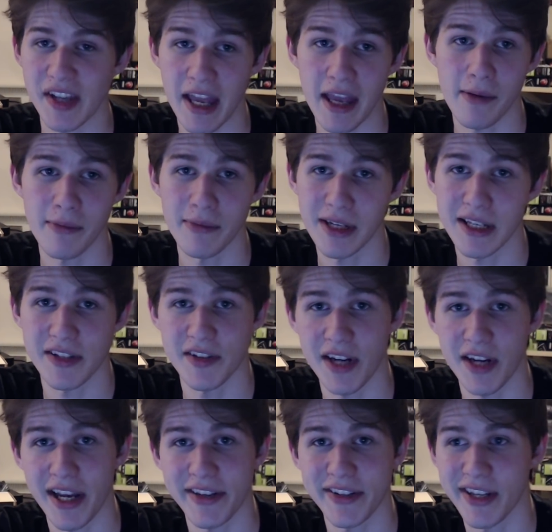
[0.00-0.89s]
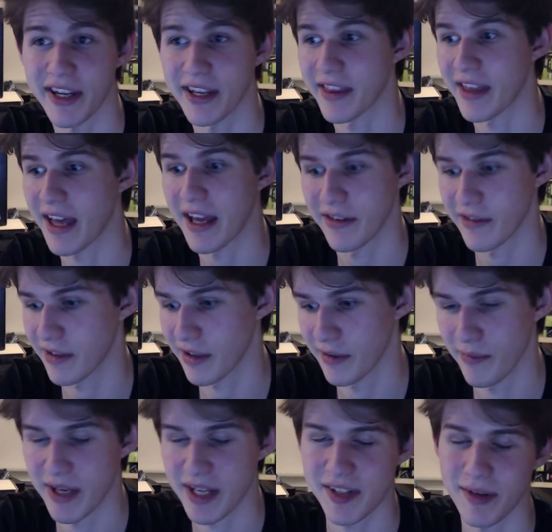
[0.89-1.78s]
AMD is nice like that. You
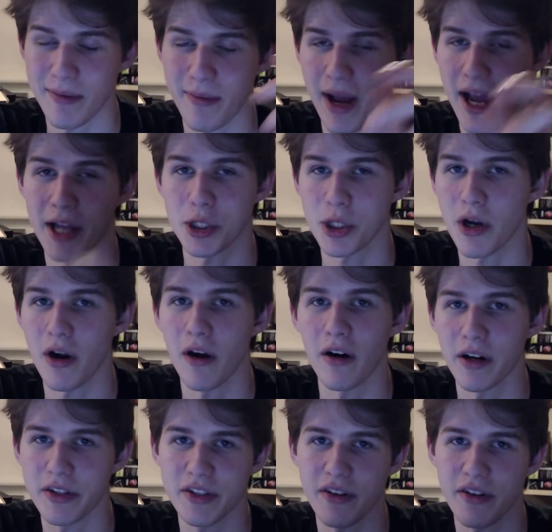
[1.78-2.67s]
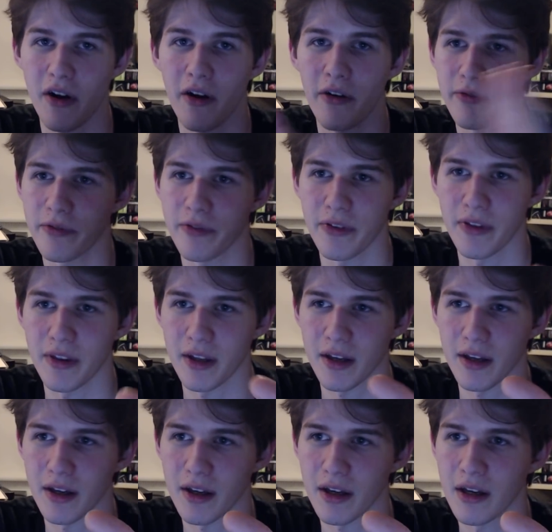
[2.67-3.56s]
can mix and match cards of
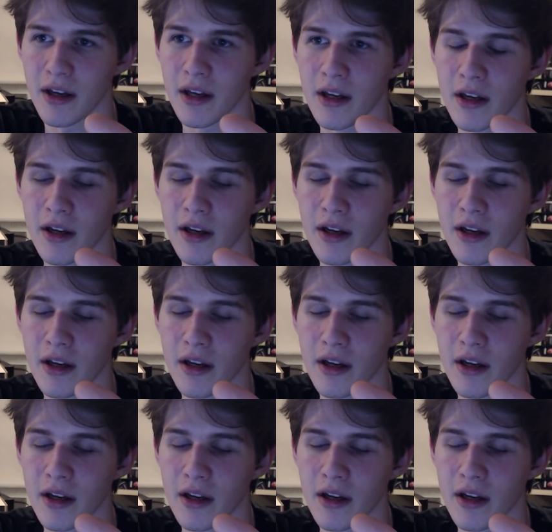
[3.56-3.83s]
the